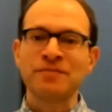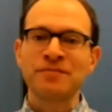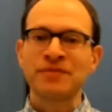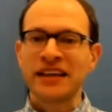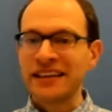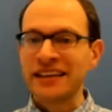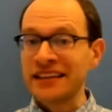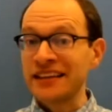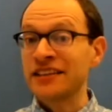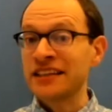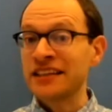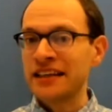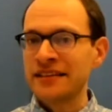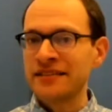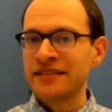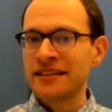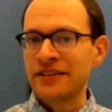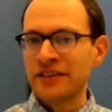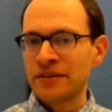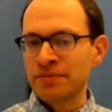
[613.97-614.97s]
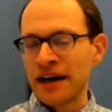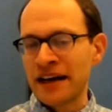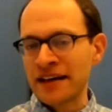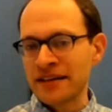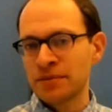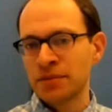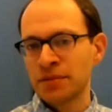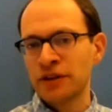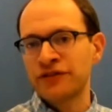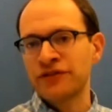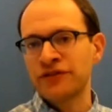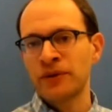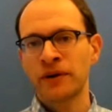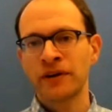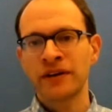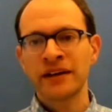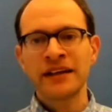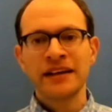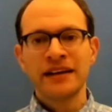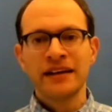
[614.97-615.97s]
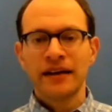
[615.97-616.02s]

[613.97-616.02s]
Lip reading: it is even possible for